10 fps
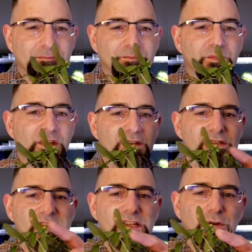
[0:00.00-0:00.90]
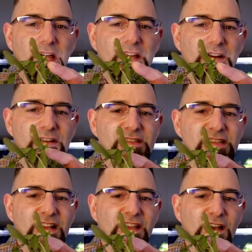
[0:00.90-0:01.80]
You can see right here, it's
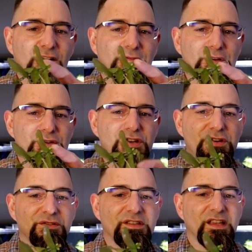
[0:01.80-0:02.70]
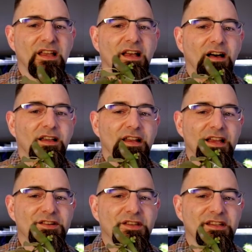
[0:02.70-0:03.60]
sending off new shoots. I can
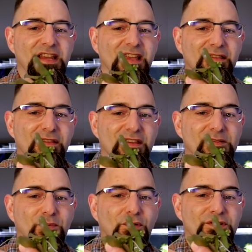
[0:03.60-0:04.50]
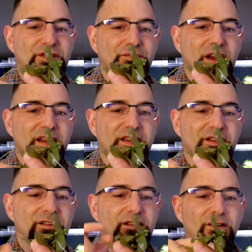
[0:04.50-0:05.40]
actually take this portion right
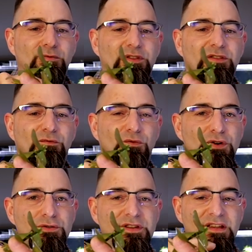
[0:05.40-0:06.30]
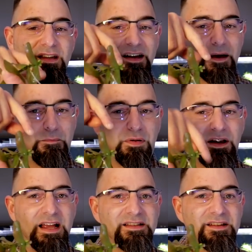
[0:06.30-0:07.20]
here with the root and
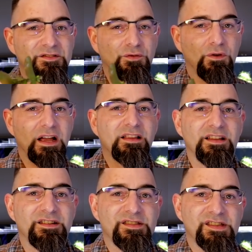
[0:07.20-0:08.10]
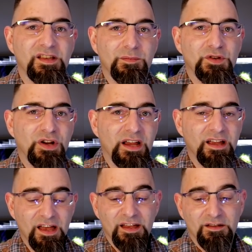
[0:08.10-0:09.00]
plant it directly into the
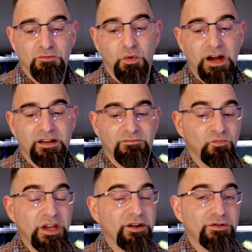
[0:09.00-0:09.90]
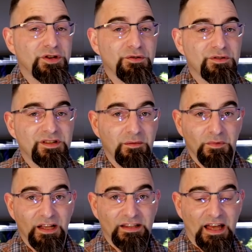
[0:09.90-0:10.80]
substrate. Wait a week or two or
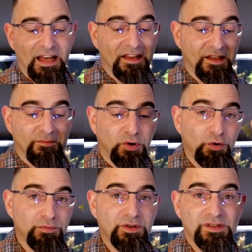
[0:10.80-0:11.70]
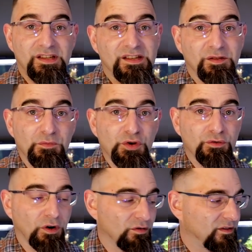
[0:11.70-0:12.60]
something like that, boom, you'll see some new
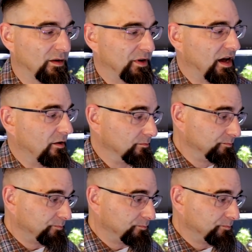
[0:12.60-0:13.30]
growth coming out.